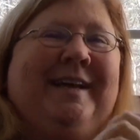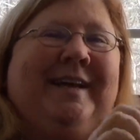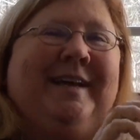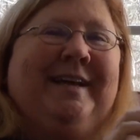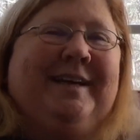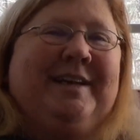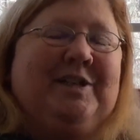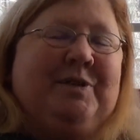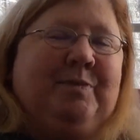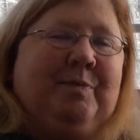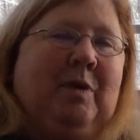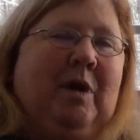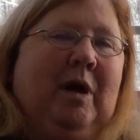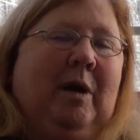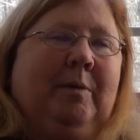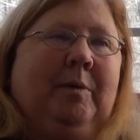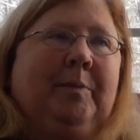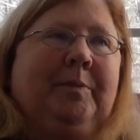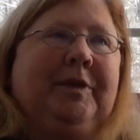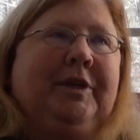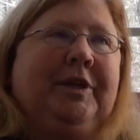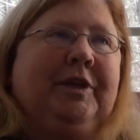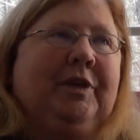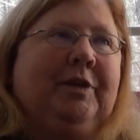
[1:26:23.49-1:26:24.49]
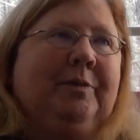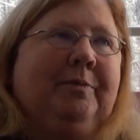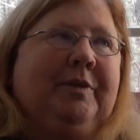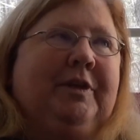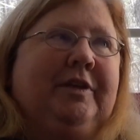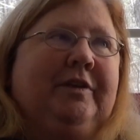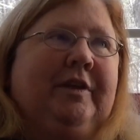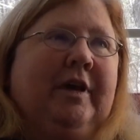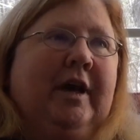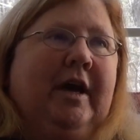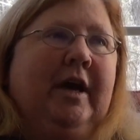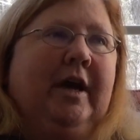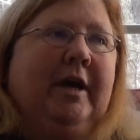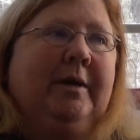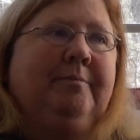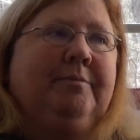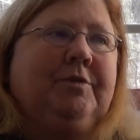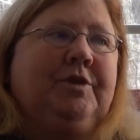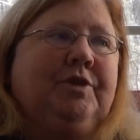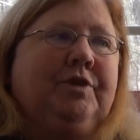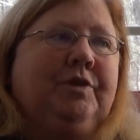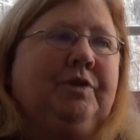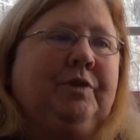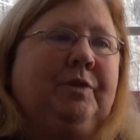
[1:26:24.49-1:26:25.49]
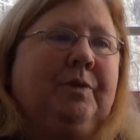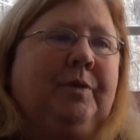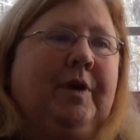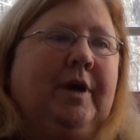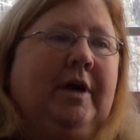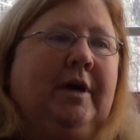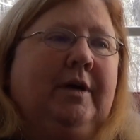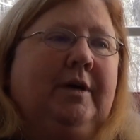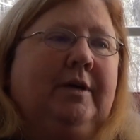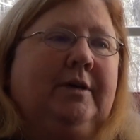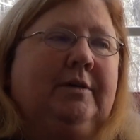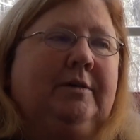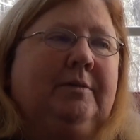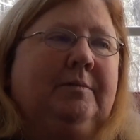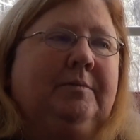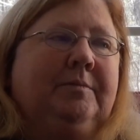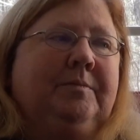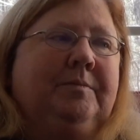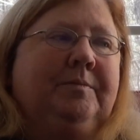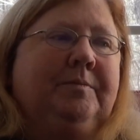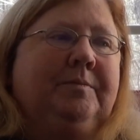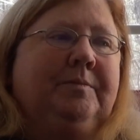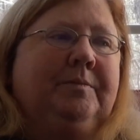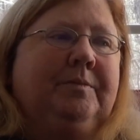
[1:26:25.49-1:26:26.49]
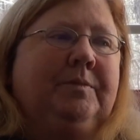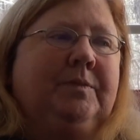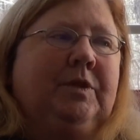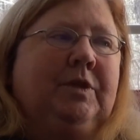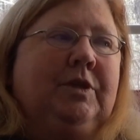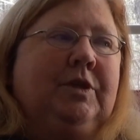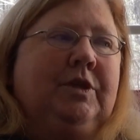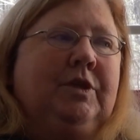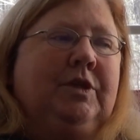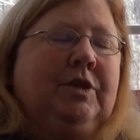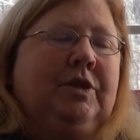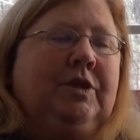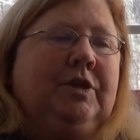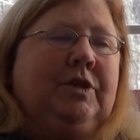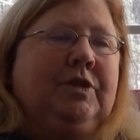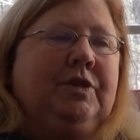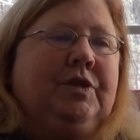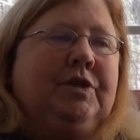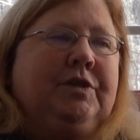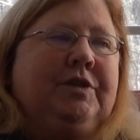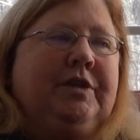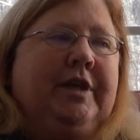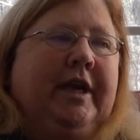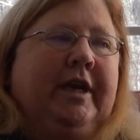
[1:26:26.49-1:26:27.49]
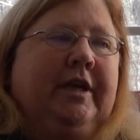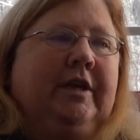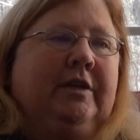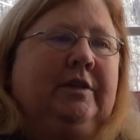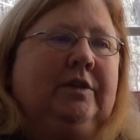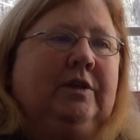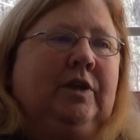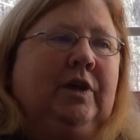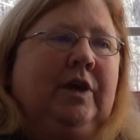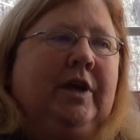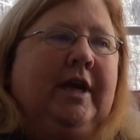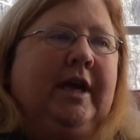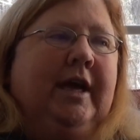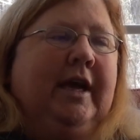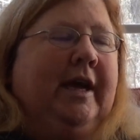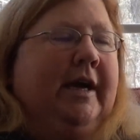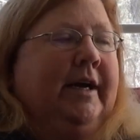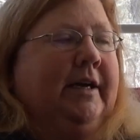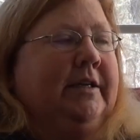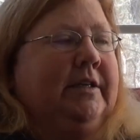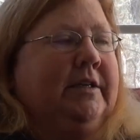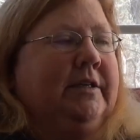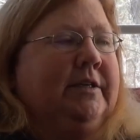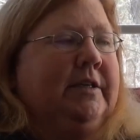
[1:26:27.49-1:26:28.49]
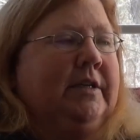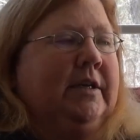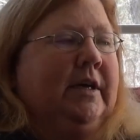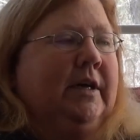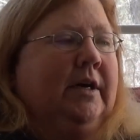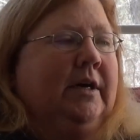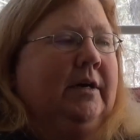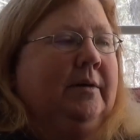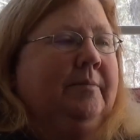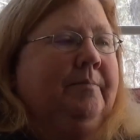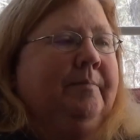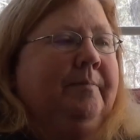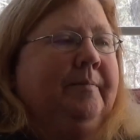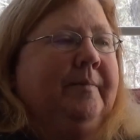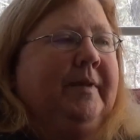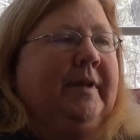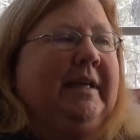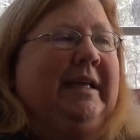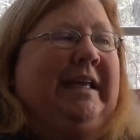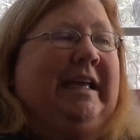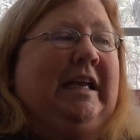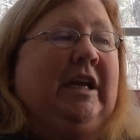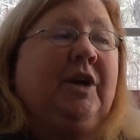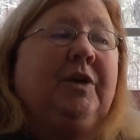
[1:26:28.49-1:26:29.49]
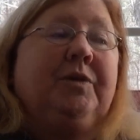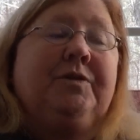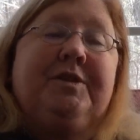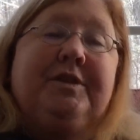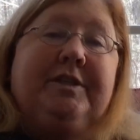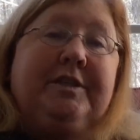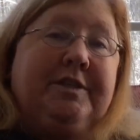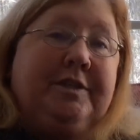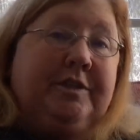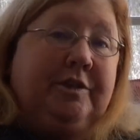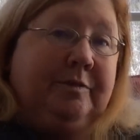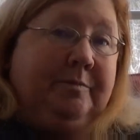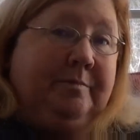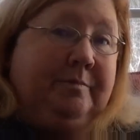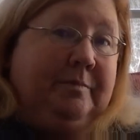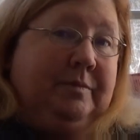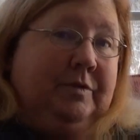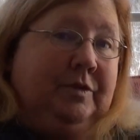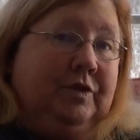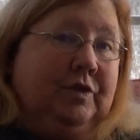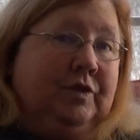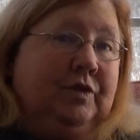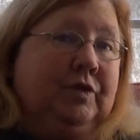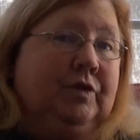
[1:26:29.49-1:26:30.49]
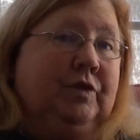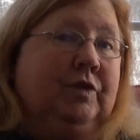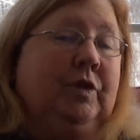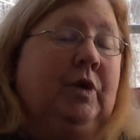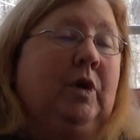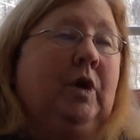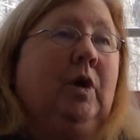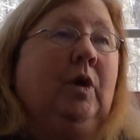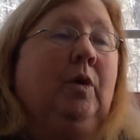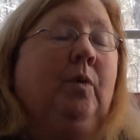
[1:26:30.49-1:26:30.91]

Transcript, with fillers: It's probably going to be time to um, to take a look at um, ecosystems. Okay.